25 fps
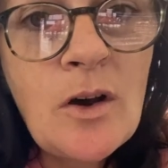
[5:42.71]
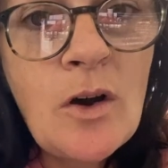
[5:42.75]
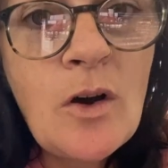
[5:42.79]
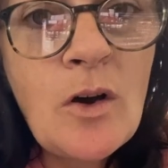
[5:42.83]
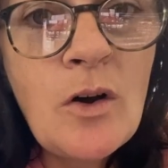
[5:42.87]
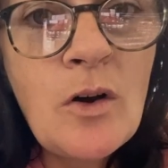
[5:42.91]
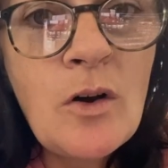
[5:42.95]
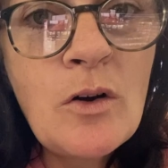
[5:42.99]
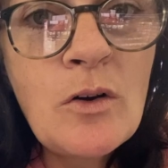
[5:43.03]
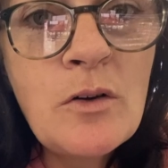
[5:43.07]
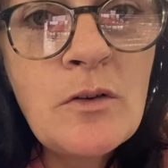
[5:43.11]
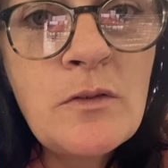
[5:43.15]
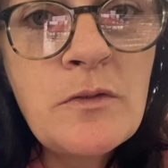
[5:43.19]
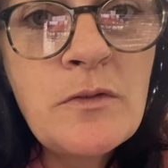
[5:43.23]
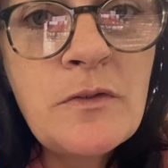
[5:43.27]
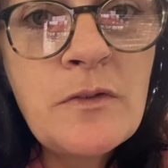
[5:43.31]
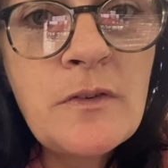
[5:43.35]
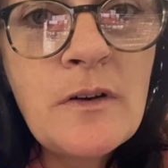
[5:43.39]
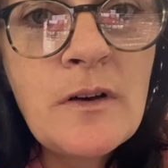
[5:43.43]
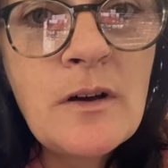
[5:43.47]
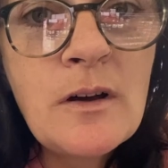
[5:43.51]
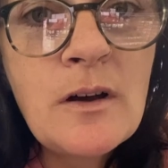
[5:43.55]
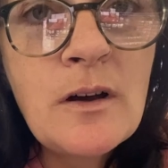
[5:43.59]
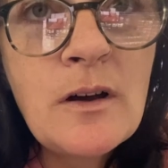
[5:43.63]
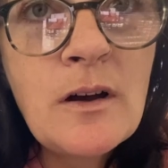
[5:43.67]
of
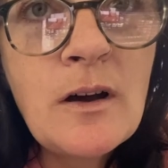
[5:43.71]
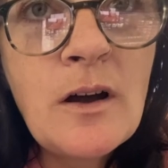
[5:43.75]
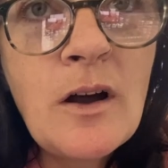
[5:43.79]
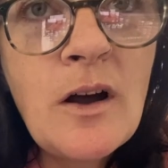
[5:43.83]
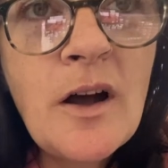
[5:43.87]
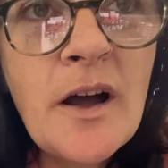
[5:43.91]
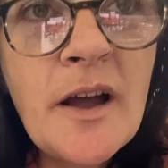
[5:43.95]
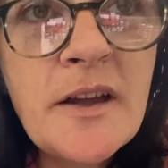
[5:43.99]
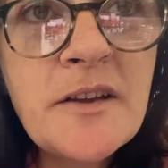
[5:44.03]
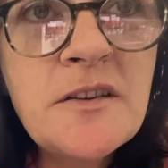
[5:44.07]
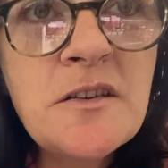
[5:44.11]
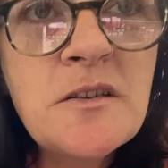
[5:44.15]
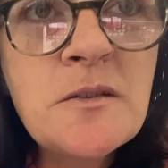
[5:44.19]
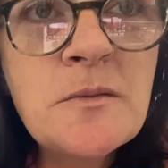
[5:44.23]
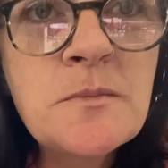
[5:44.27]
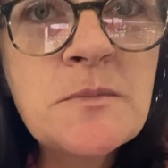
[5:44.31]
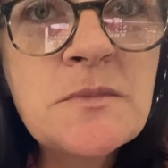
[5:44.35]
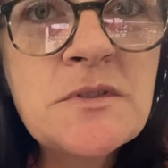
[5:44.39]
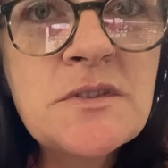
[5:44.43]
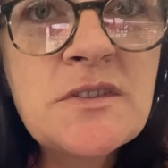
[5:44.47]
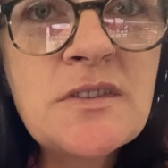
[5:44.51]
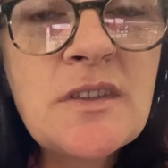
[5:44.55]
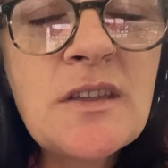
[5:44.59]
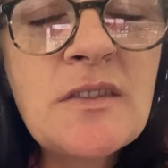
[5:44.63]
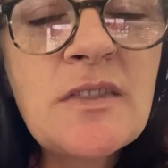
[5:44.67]

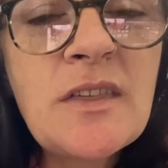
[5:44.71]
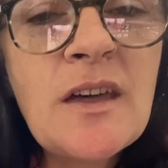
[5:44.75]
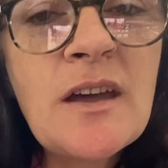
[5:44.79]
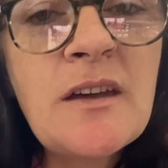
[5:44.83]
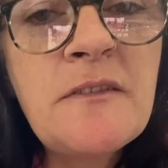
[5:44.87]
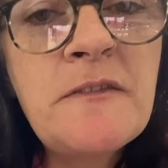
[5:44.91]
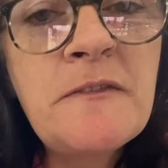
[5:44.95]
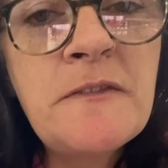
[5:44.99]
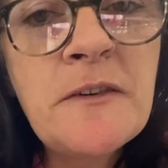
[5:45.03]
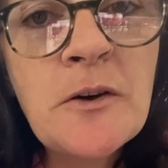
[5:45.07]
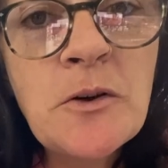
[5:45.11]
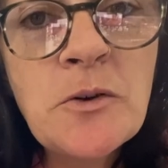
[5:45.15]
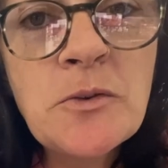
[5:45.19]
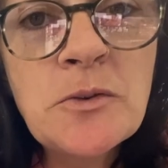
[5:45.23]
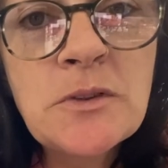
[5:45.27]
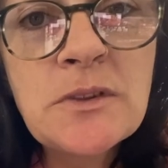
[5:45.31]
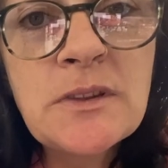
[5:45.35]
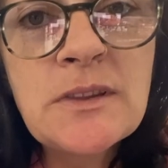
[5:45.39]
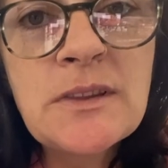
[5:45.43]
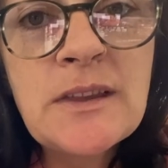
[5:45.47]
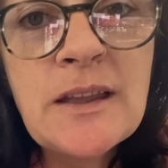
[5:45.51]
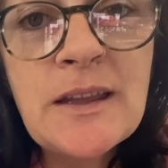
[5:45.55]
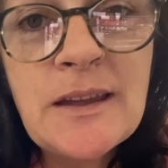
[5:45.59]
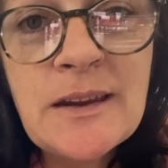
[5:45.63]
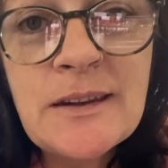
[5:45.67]
items that they felt
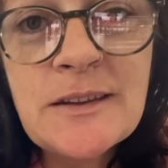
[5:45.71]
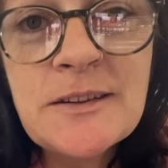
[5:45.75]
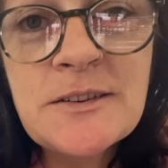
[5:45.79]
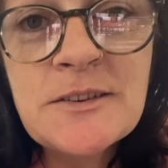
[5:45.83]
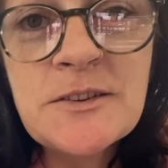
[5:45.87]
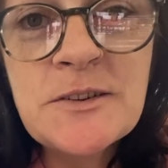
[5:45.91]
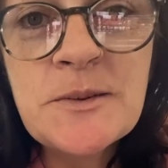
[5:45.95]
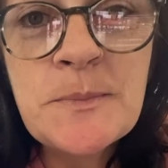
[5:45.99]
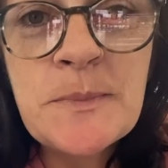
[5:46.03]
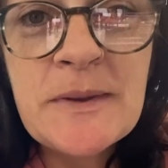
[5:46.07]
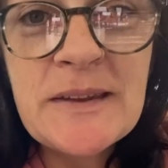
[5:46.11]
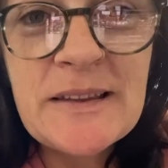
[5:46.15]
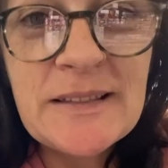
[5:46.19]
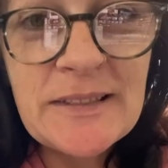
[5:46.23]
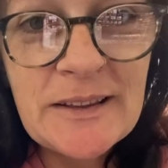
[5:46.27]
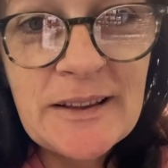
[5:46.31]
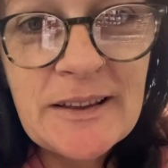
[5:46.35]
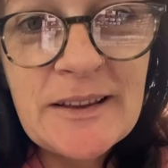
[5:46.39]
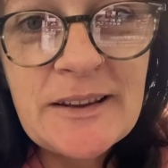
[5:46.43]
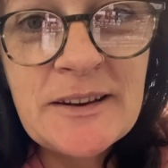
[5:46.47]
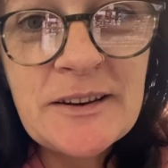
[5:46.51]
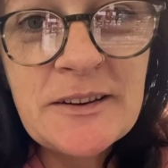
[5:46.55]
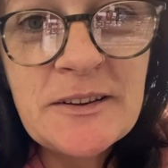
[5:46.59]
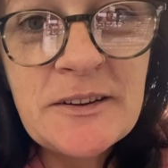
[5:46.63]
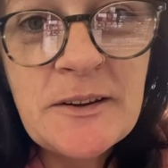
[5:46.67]
needed to be
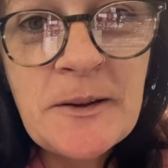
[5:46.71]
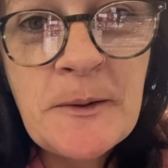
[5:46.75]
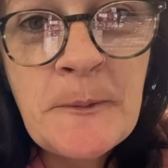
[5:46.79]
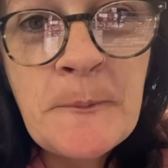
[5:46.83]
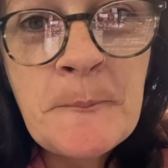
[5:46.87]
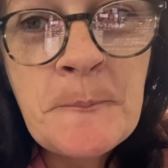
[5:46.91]
cleaned.